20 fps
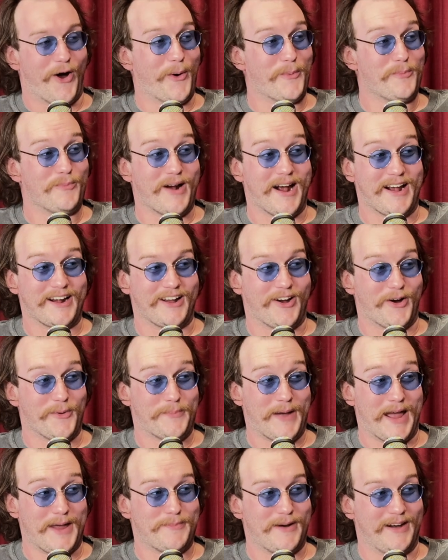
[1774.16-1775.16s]

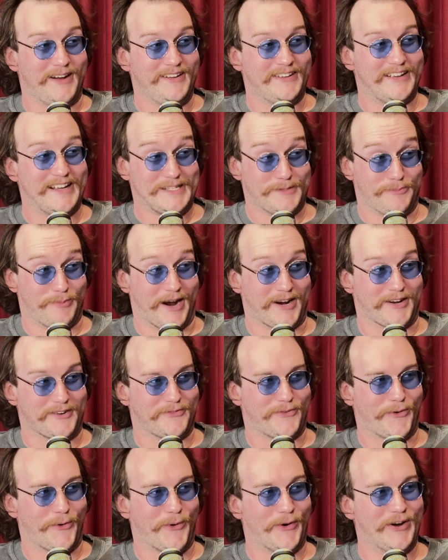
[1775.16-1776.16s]
On paper, it's a bracket
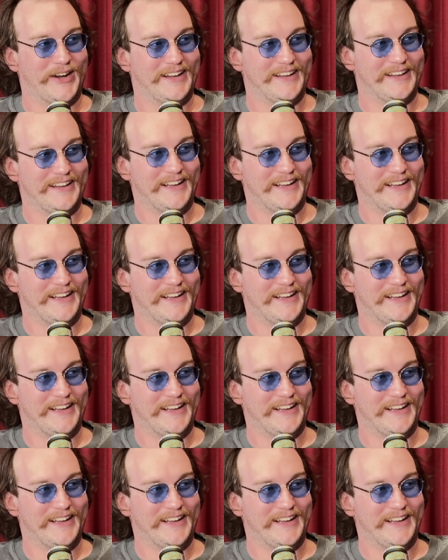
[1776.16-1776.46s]
4.